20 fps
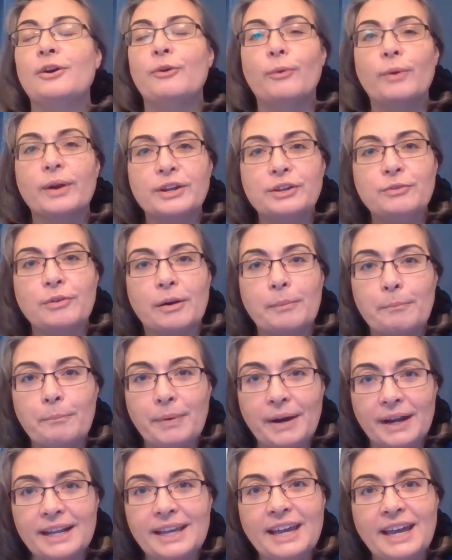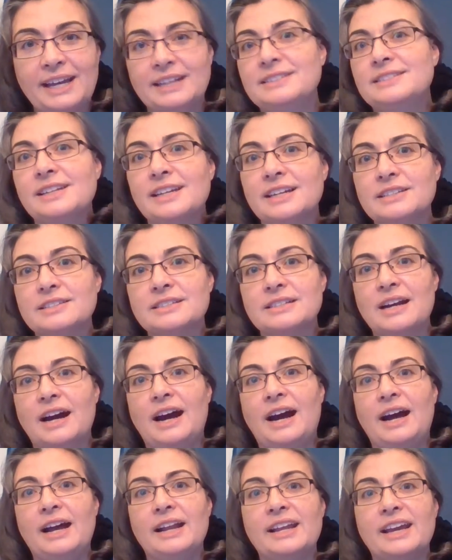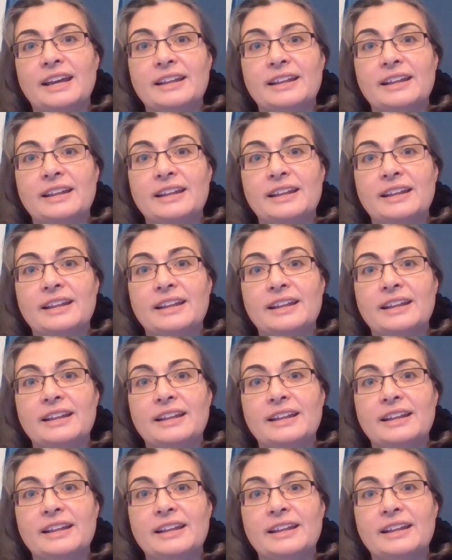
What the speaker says: where you are butting heads against God